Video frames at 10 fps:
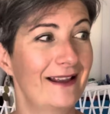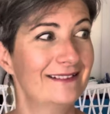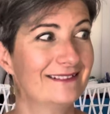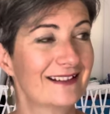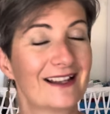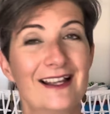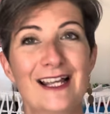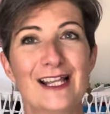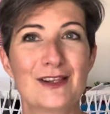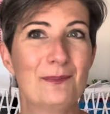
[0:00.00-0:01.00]
and
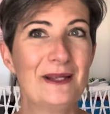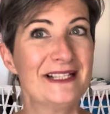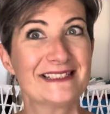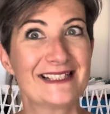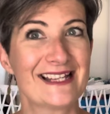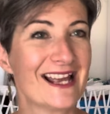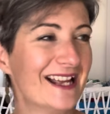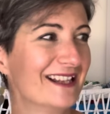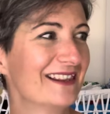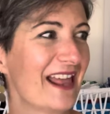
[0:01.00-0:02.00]
the beastie
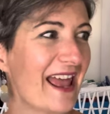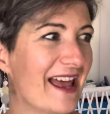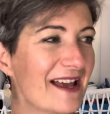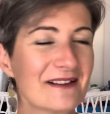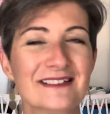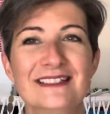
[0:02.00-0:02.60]
there,